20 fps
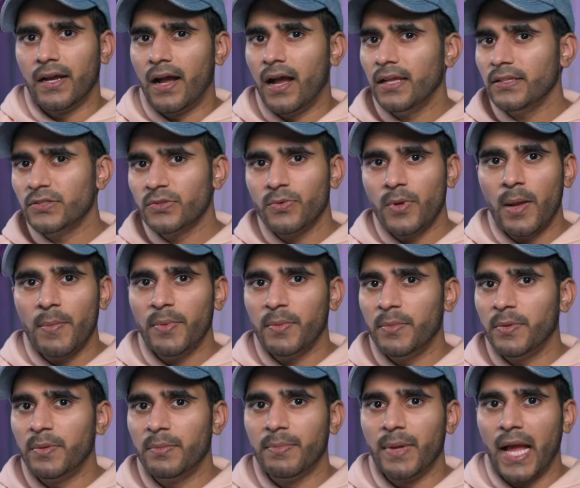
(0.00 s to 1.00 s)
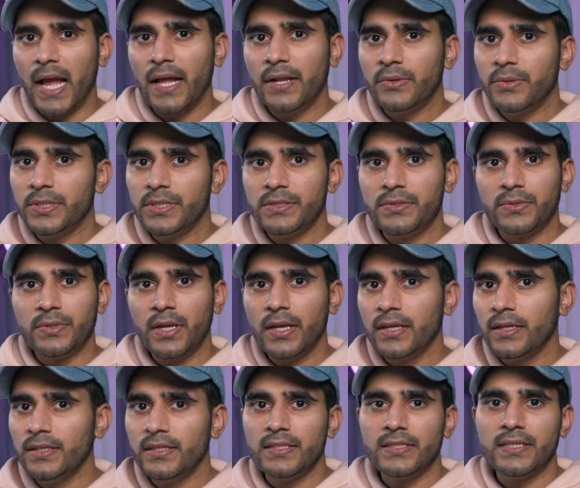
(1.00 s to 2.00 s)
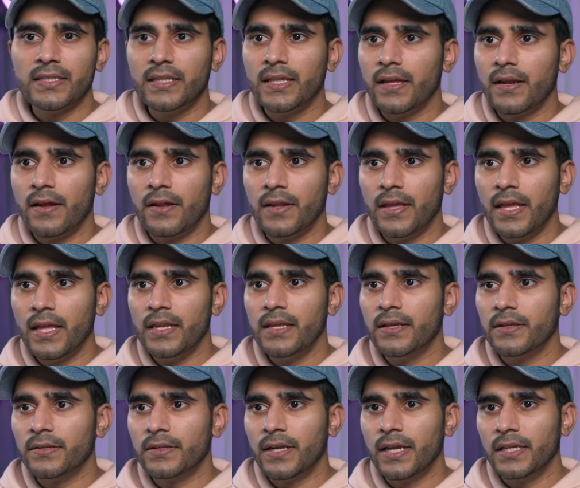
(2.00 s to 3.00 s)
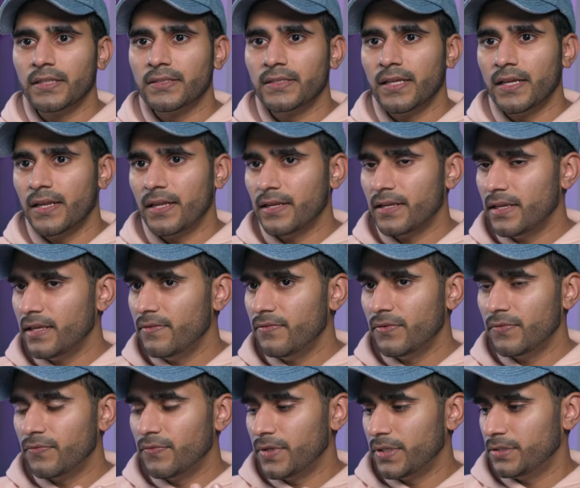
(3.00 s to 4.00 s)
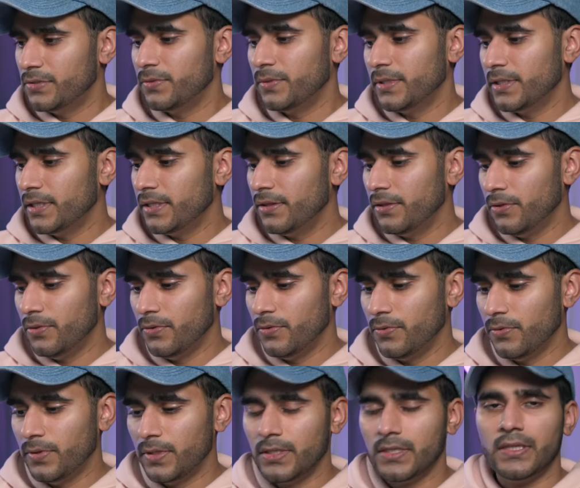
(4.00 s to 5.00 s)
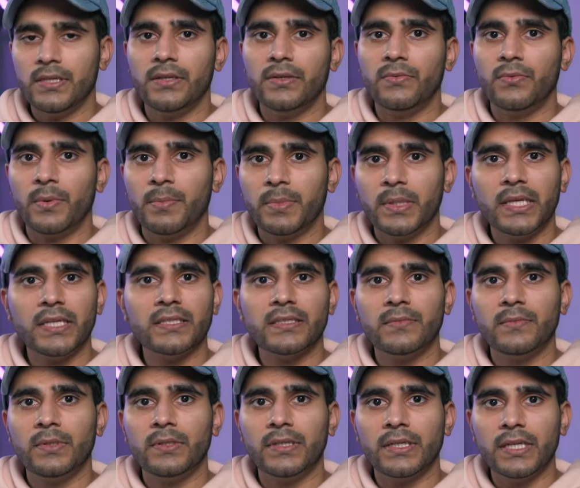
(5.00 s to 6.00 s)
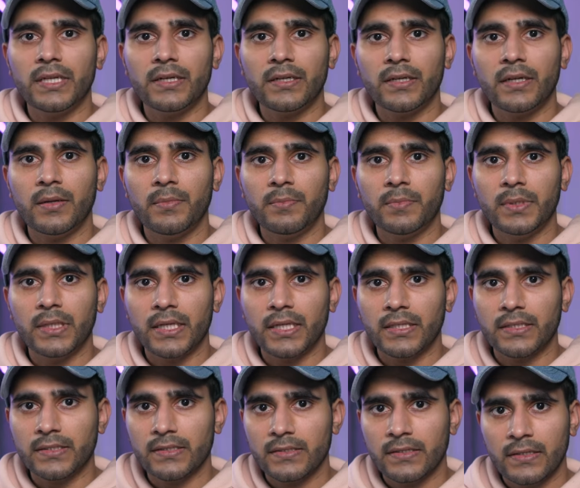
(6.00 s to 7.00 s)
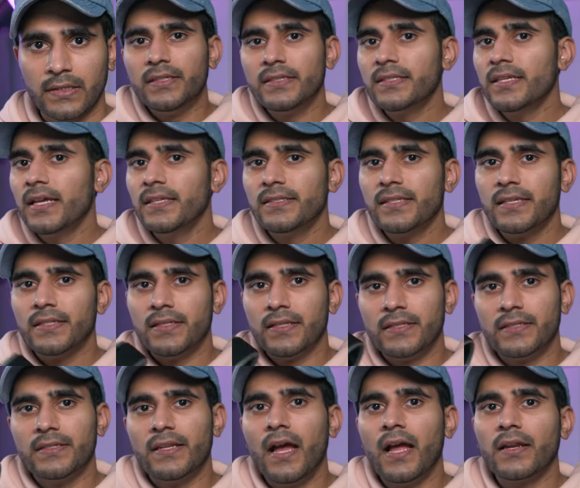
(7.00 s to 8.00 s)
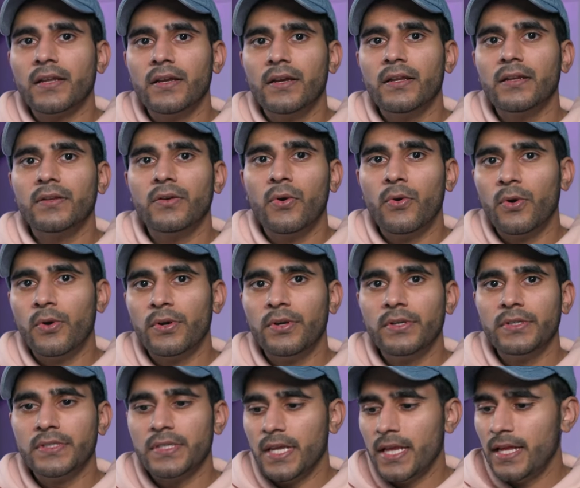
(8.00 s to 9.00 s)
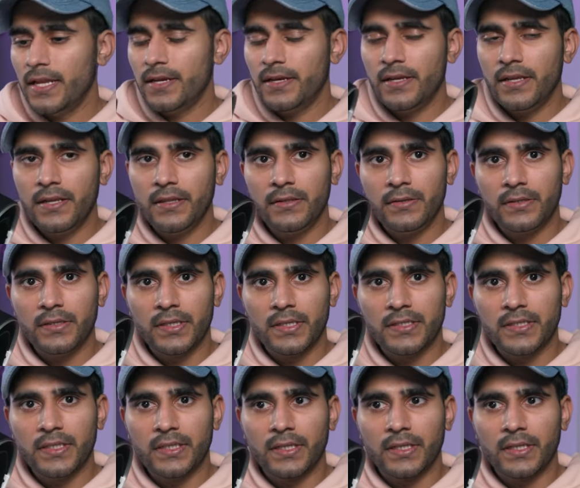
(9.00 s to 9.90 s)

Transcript: the hot swappable batteries, you're not going to see that on any other headset and even visually through the replaceable ear cup plates. This headset does not cut corners and neither does